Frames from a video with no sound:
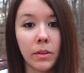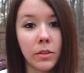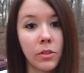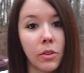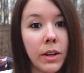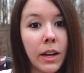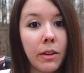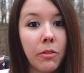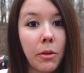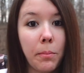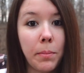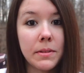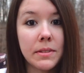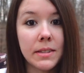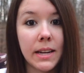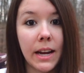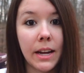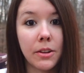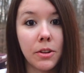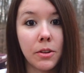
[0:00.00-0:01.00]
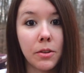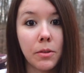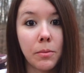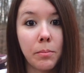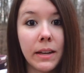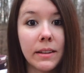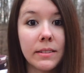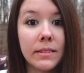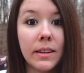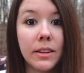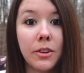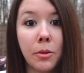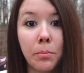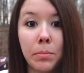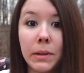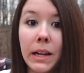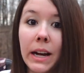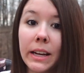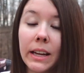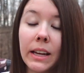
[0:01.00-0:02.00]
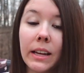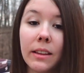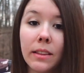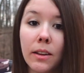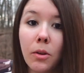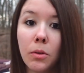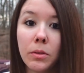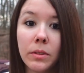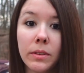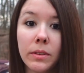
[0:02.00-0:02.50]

Don't have it beside you, because then you're blocking the